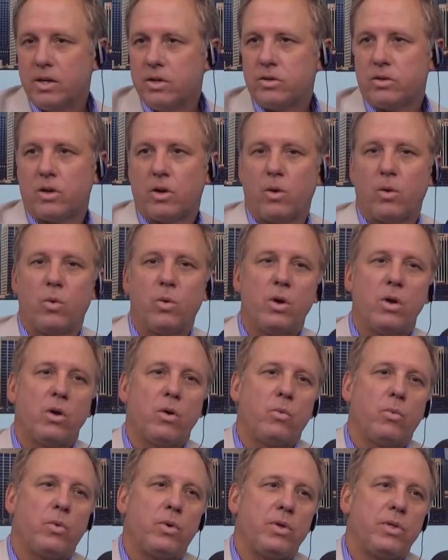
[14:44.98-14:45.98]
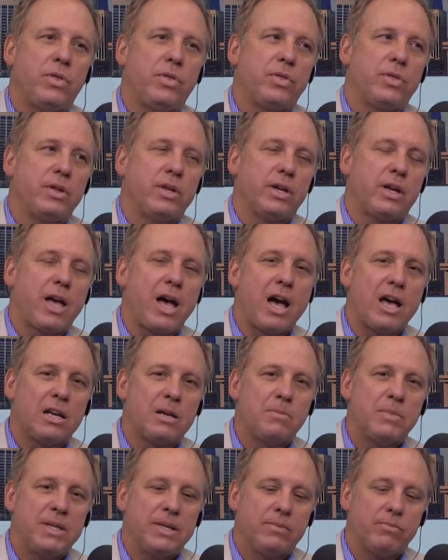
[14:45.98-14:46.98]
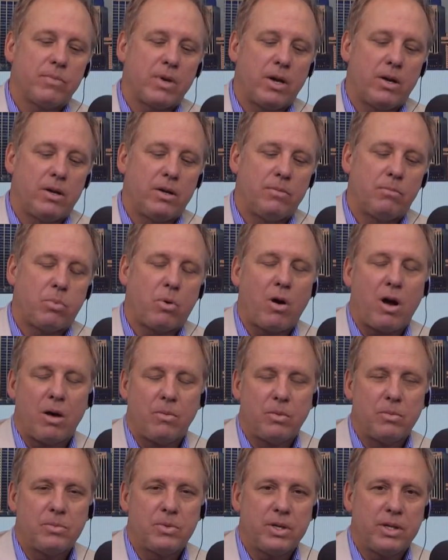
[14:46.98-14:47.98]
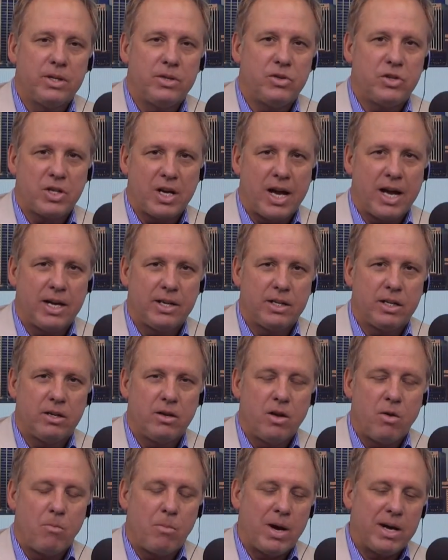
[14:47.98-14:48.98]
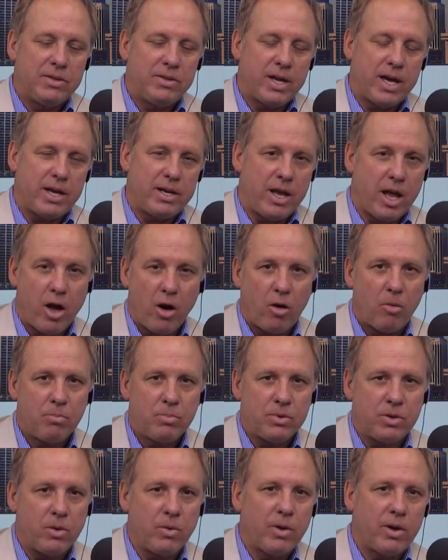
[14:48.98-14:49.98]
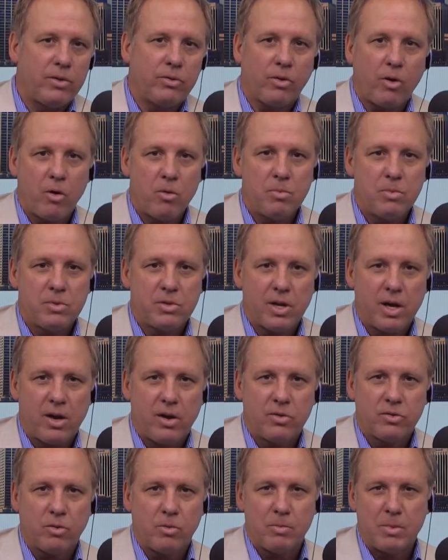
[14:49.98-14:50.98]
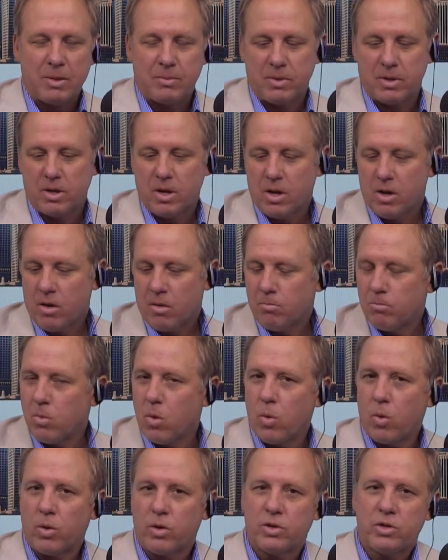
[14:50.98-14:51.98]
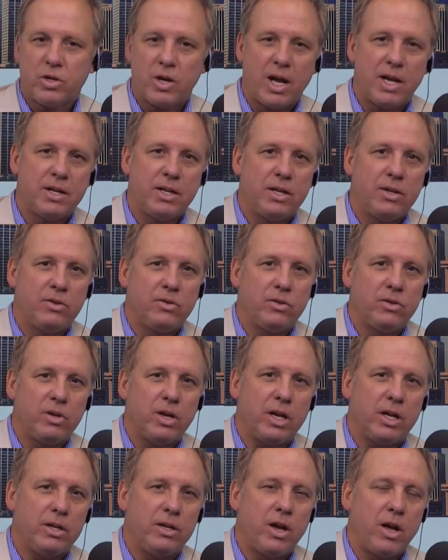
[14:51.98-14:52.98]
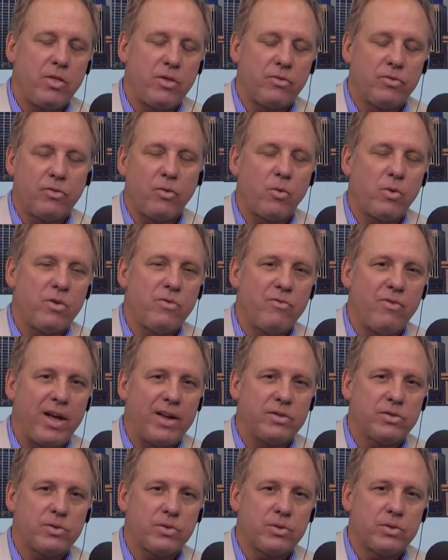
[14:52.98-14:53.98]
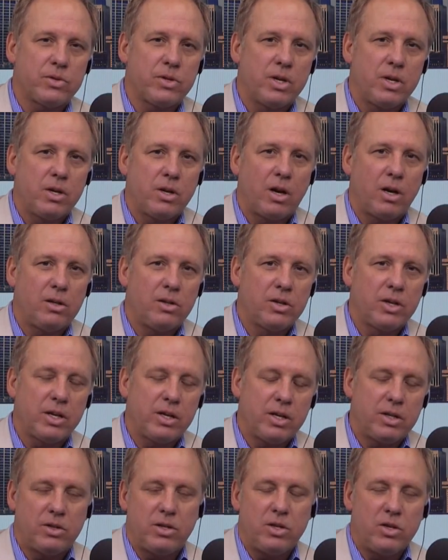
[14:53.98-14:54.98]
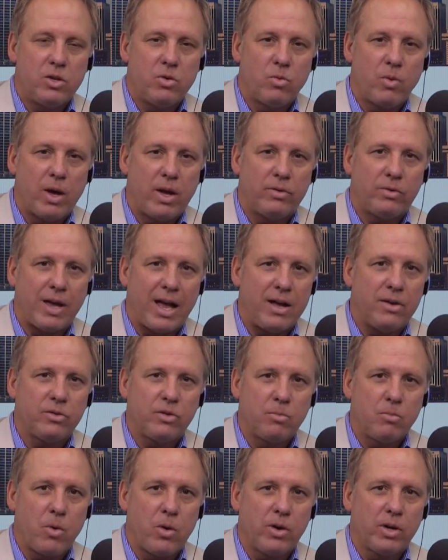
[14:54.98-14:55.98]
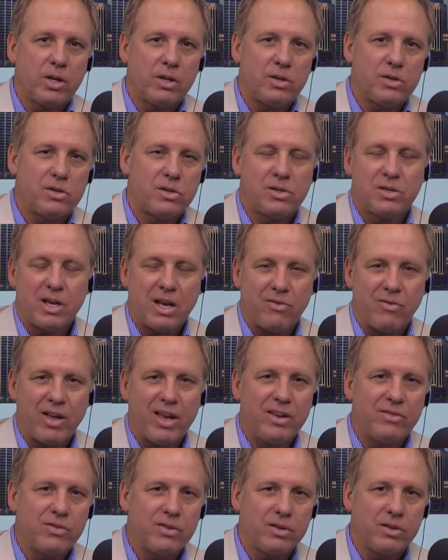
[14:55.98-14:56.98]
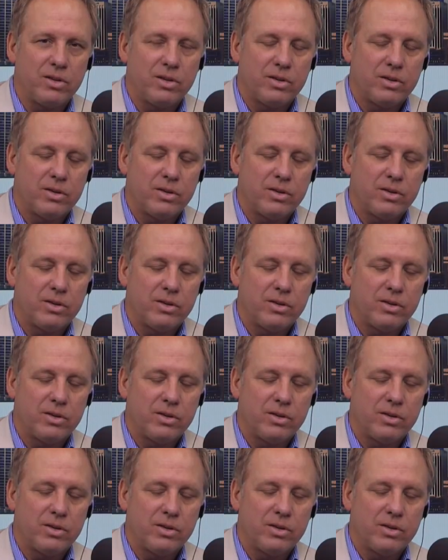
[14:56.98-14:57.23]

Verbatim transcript: so with the economy um, problems in China, might that help U.S. home sales or maybe more Chinese and, and other foreign investors uh, looking at the U.S. housing market as a safe haven?